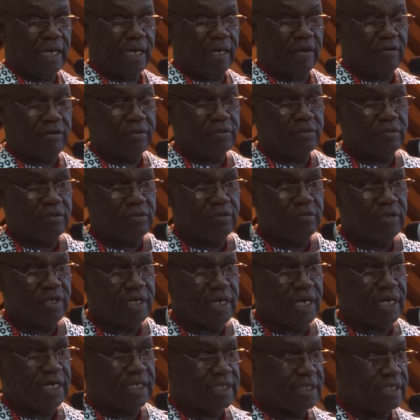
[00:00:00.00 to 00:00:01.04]
I also
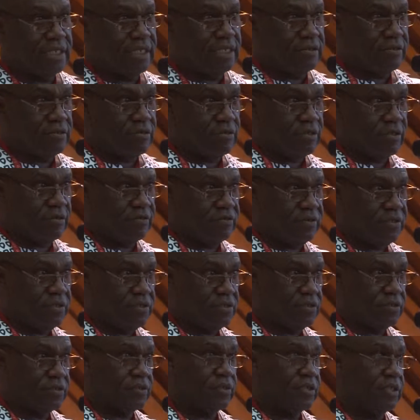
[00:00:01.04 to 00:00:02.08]
look at the role of
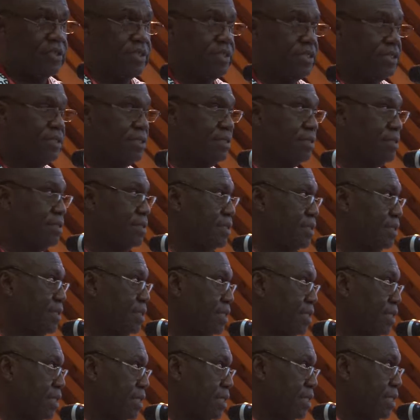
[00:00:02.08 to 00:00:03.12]
history
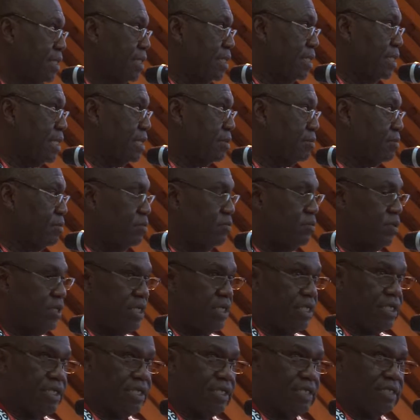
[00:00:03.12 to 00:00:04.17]
that
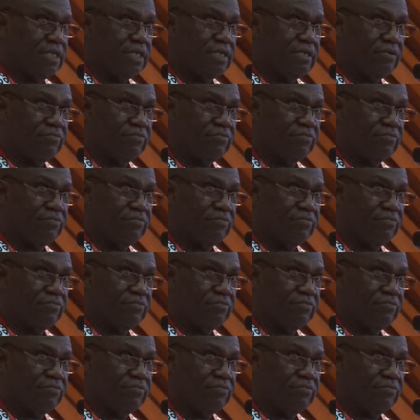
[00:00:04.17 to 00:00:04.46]
we